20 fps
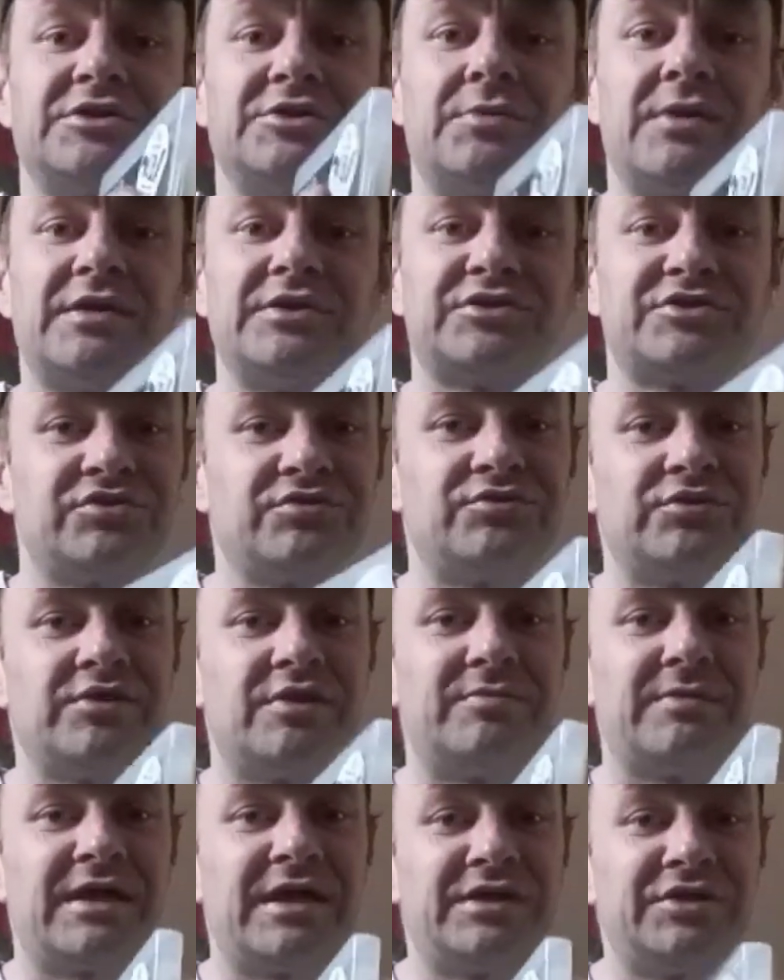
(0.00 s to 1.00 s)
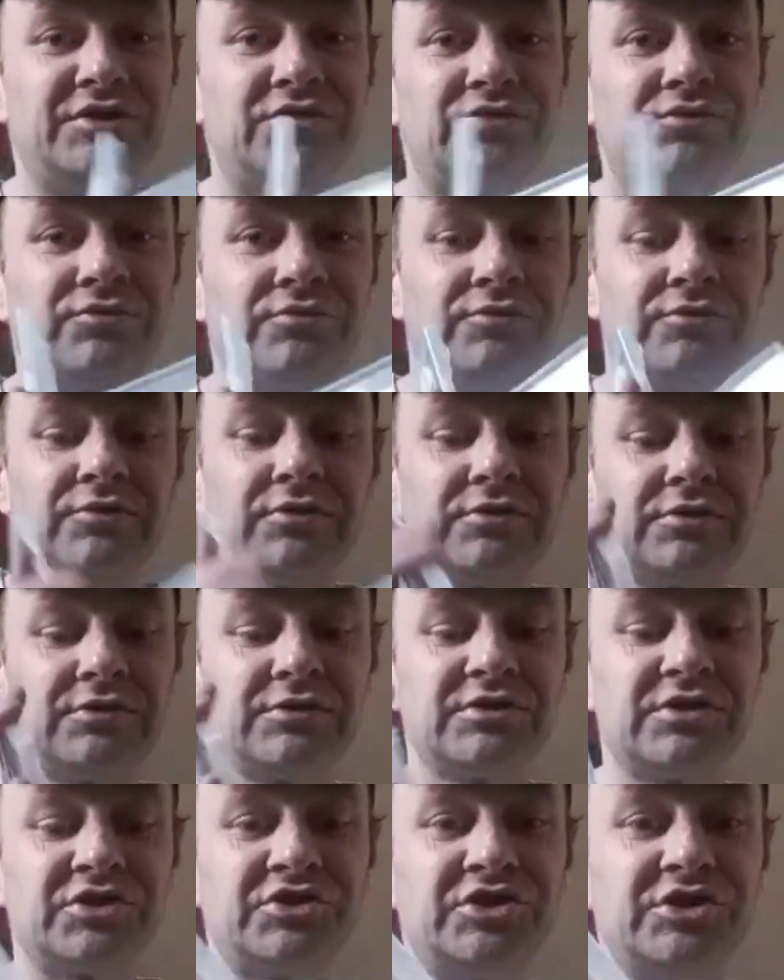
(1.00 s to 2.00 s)
It's the one that's not got the manual.
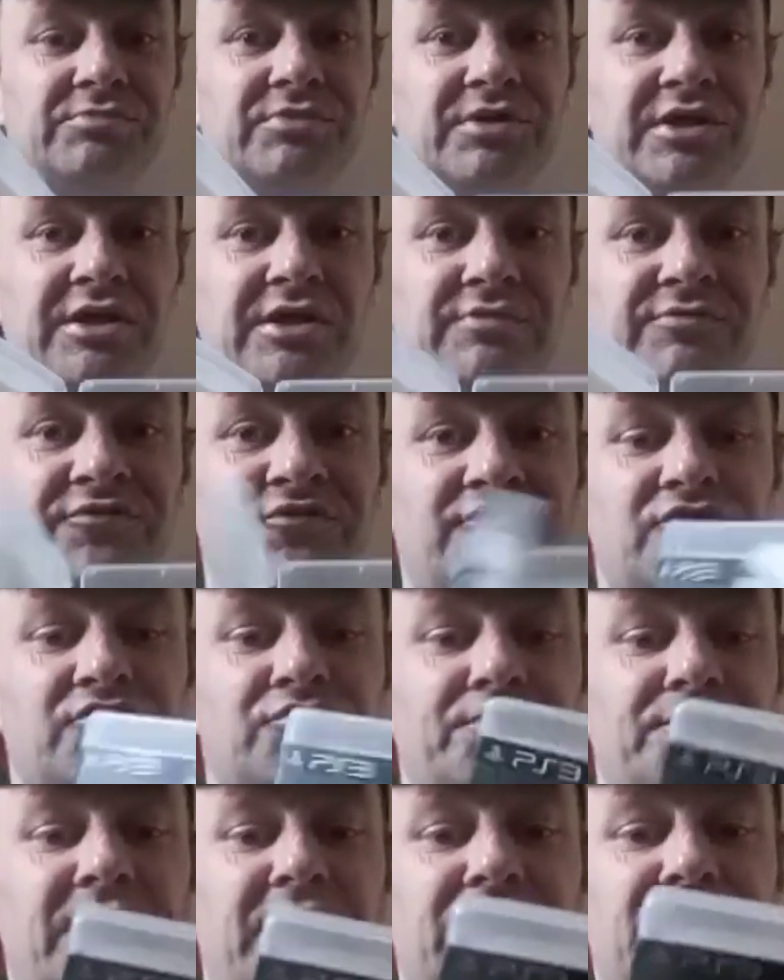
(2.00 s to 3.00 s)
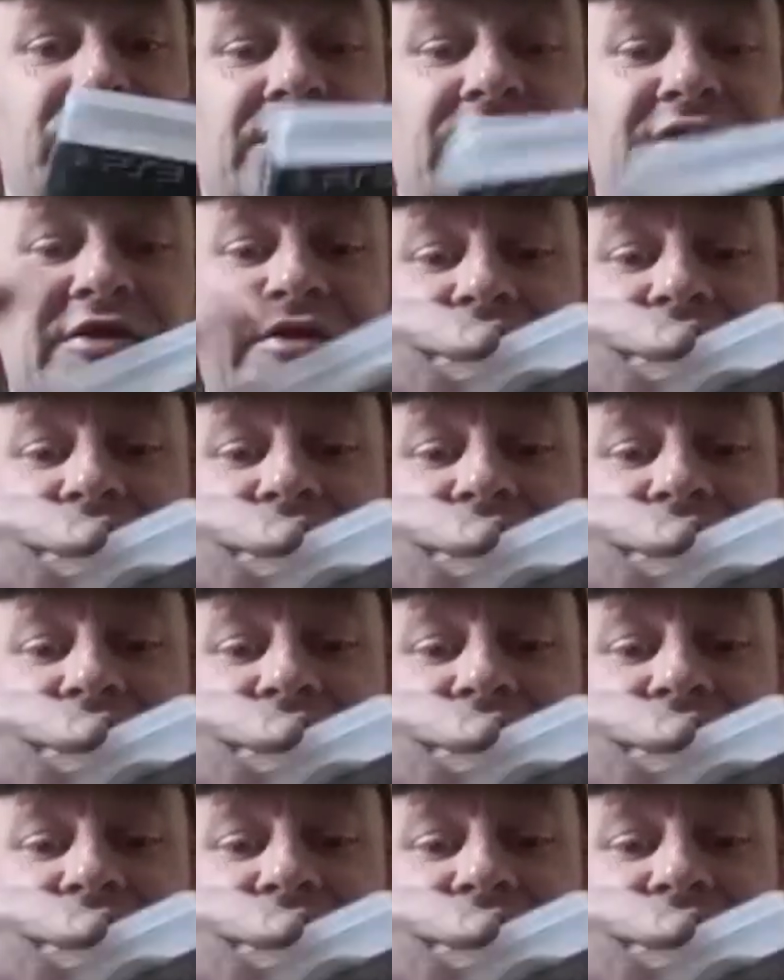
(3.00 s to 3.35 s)
It's a cheap game, £4. I